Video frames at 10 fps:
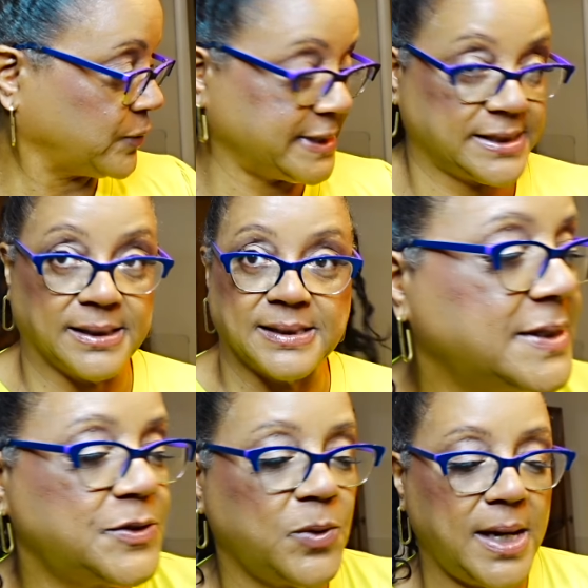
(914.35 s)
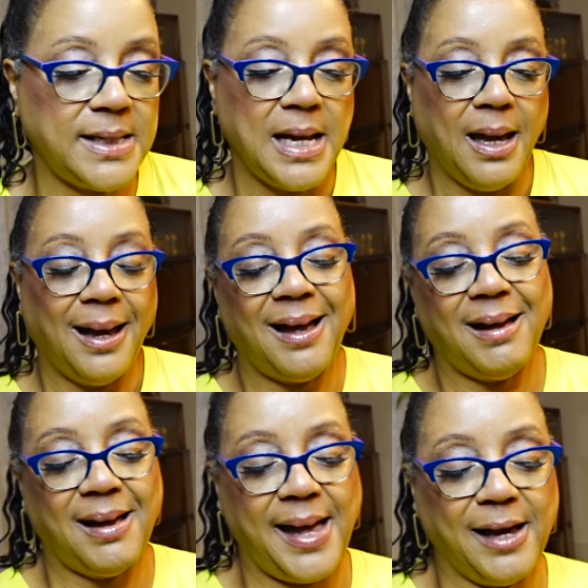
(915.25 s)
reasons. This one,
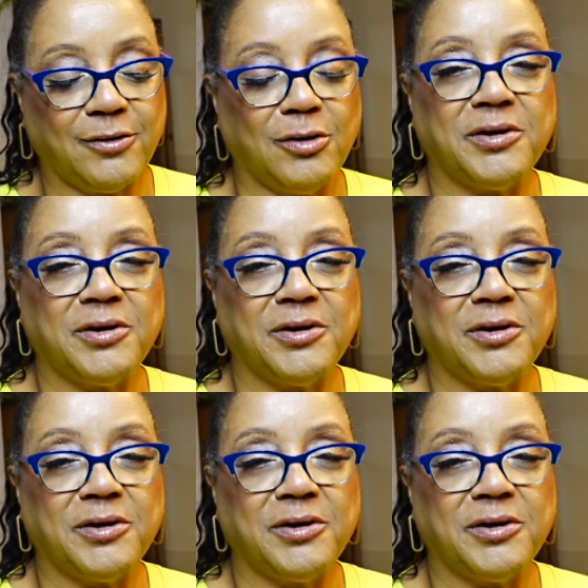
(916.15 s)
Acro